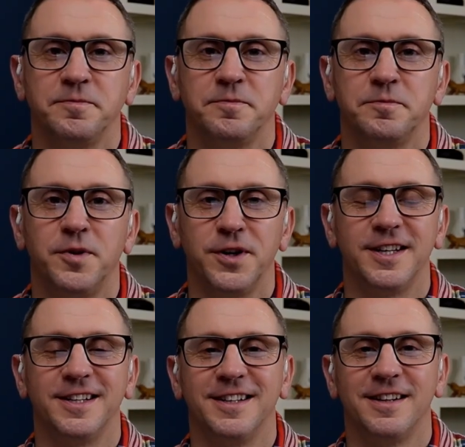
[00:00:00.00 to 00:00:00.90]

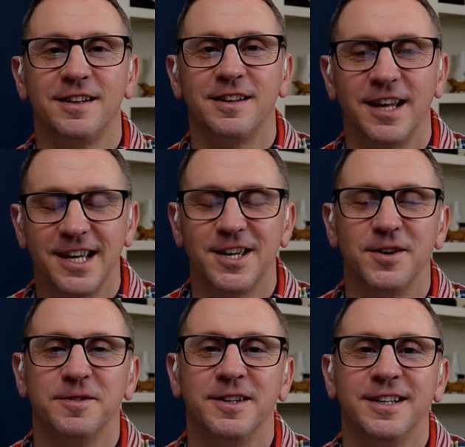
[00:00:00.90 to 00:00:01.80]
Brilliant. Thank you.
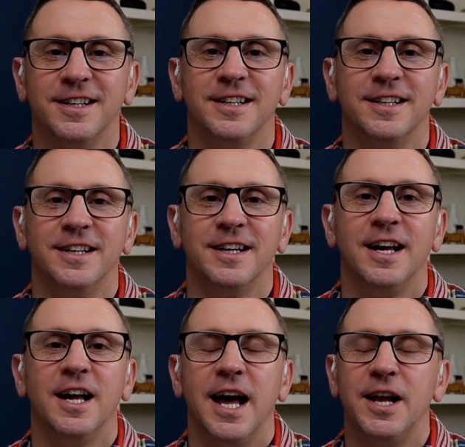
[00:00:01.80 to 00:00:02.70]

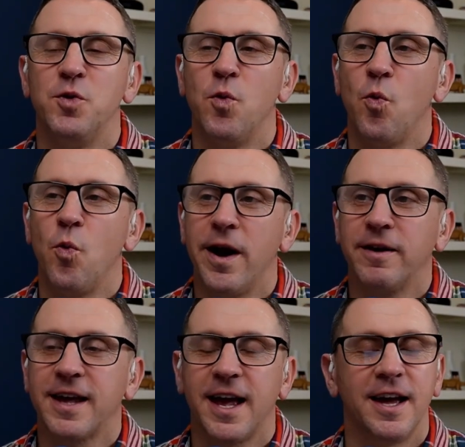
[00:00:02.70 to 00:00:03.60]
And where
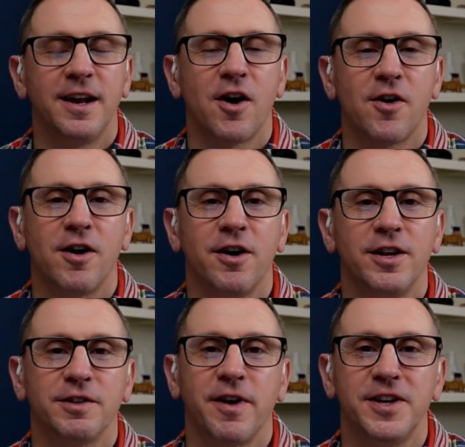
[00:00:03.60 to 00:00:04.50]
can our
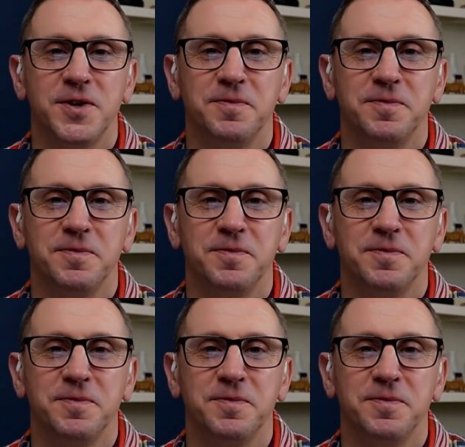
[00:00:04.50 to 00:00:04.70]
audience find you?